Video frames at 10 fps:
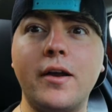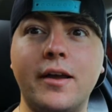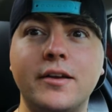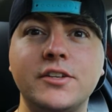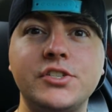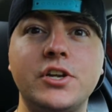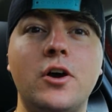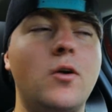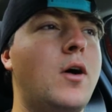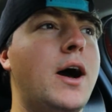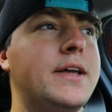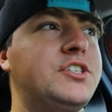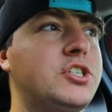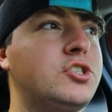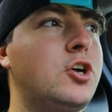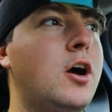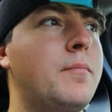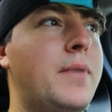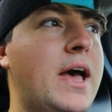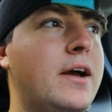Okay, so I just
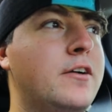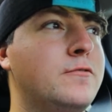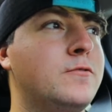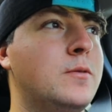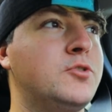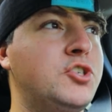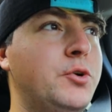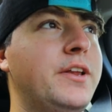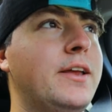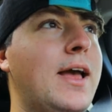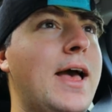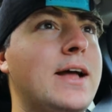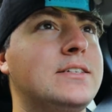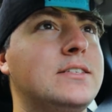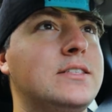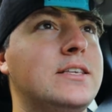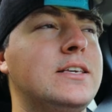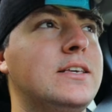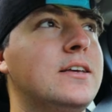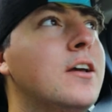got back from shooting at
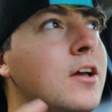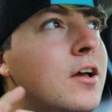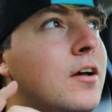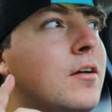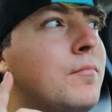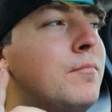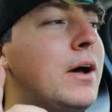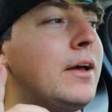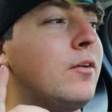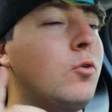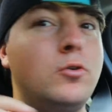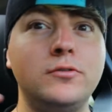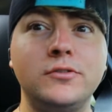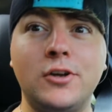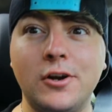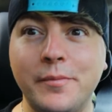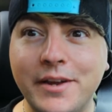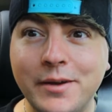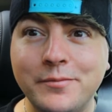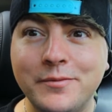my old
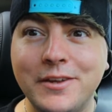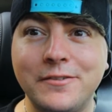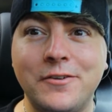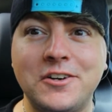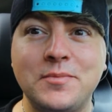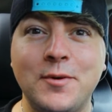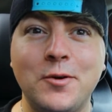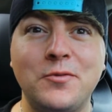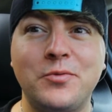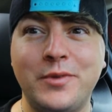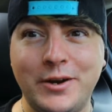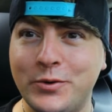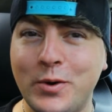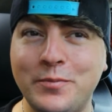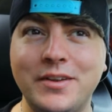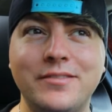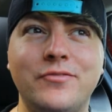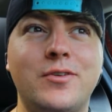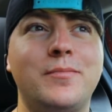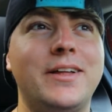condominium in Foxborough that I grew up in
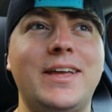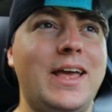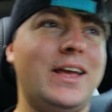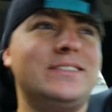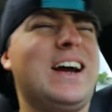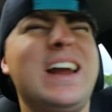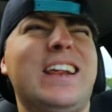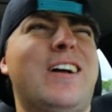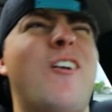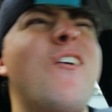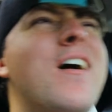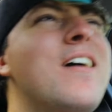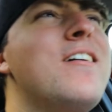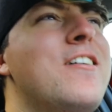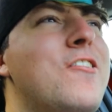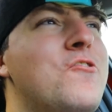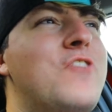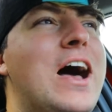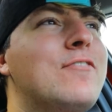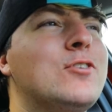from like age, I don't know,
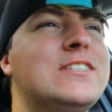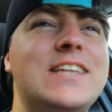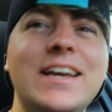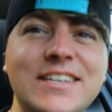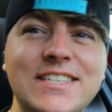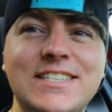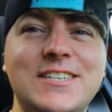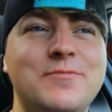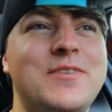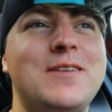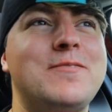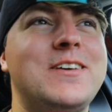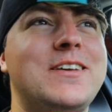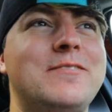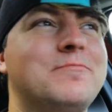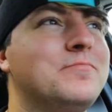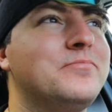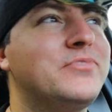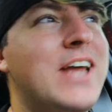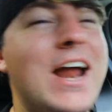5 or 6 to maybe
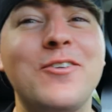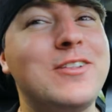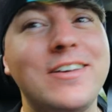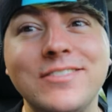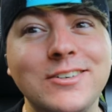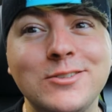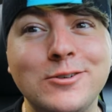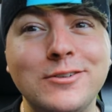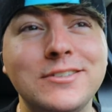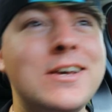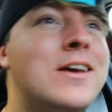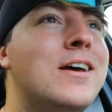10 or 11 years old.